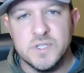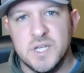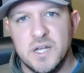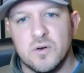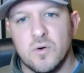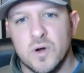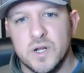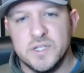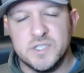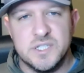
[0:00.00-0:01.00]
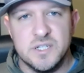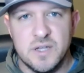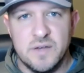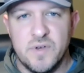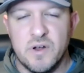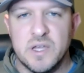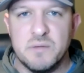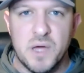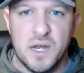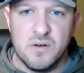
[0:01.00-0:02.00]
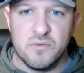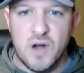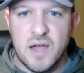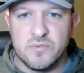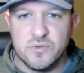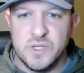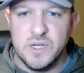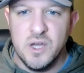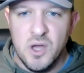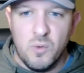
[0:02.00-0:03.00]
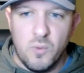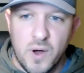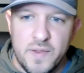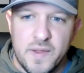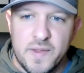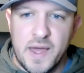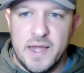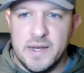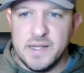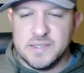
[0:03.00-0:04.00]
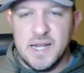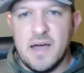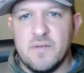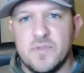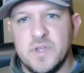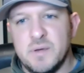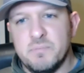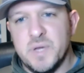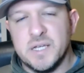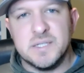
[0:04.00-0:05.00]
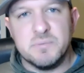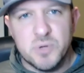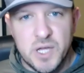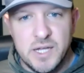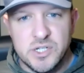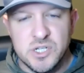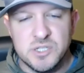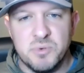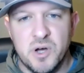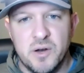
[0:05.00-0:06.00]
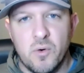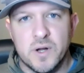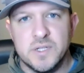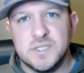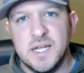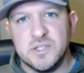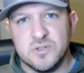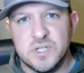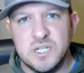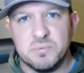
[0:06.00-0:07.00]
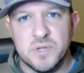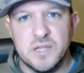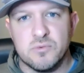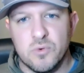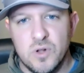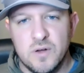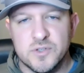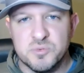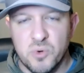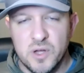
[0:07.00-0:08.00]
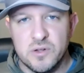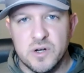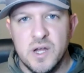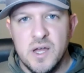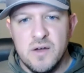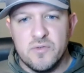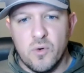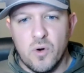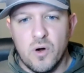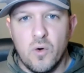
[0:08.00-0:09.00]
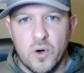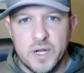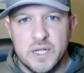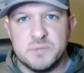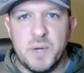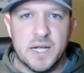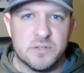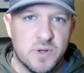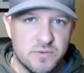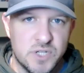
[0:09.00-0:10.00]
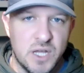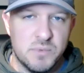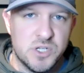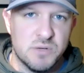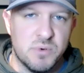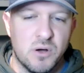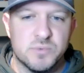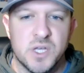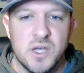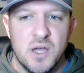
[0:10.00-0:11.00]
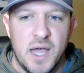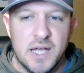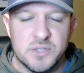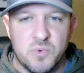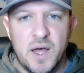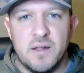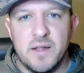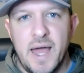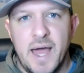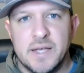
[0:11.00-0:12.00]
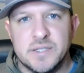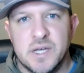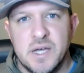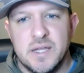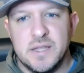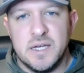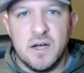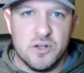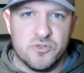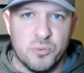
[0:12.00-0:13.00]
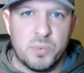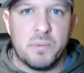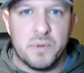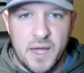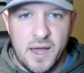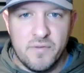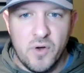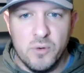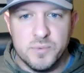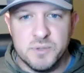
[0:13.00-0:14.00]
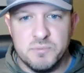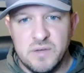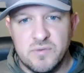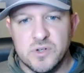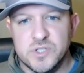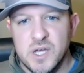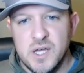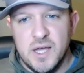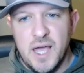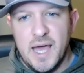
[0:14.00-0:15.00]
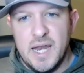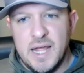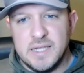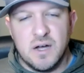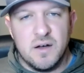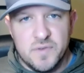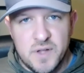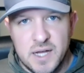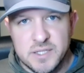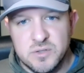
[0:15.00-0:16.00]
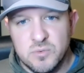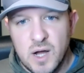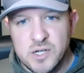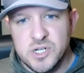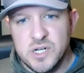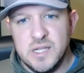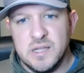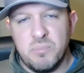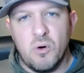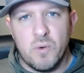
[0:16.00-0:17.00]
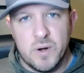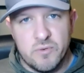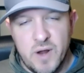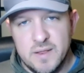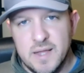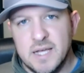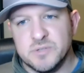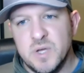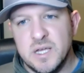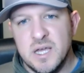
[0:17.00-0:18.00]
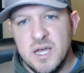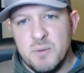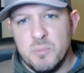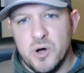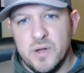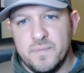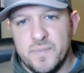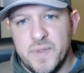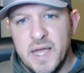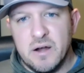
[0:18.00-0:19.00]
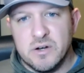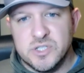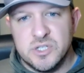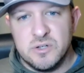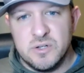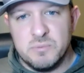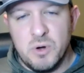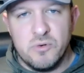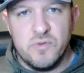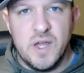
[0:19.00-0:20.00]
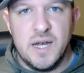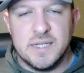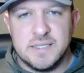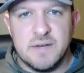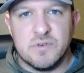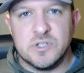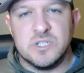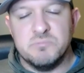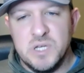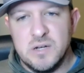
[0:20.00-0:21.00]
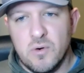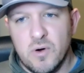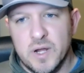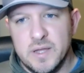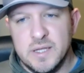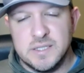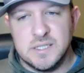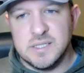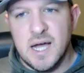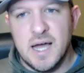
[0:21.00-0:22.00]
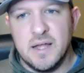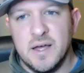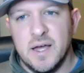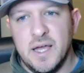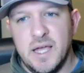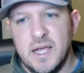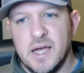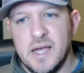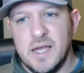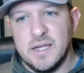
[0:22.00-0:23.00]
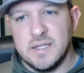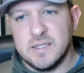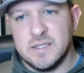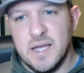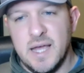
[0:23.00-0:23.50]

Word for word: Oregon State and Oregon is still a very competitive rivalry, one that doesn't have the biggest implications, but Oregon State is looking to play the role of spoiler for Oregon's Pac 12 championship hopes, as well as the college football playoff hopes. The Beavers had a tough loss to Washington in the pouring rain last week, but they are still motivated as ever to beat Oregon. This is not a, a